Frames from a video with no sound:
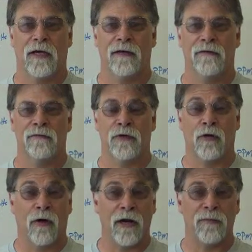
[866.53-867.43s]
uh,
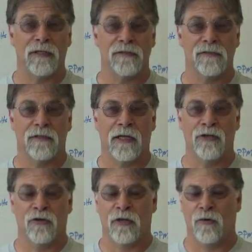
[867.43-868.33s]
requirements,
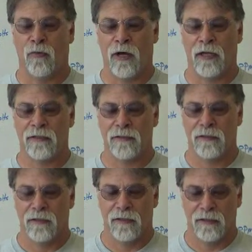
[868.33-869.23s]
and you're going to want,
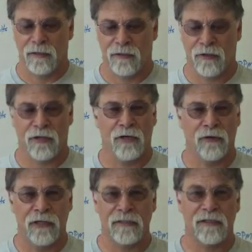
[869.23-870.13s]
their
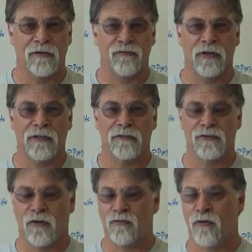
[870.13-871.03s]
gearing is different and
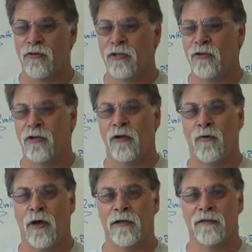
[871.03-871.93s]
so forth, and you're going
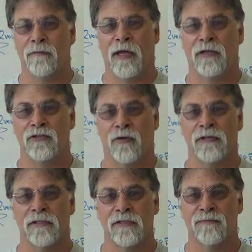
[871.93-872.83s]
to want to make
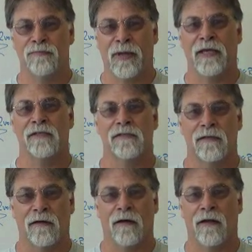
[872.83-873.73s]
choices
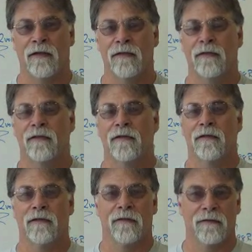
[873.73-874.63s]
based on,
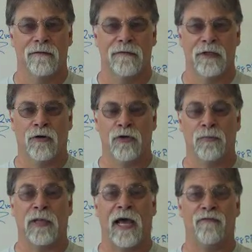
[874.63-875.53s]
you know,
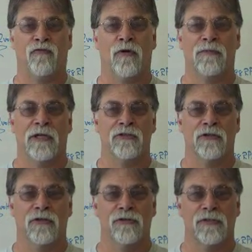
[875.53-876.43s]
your platform that
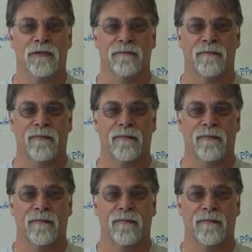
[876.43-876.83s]
you're using.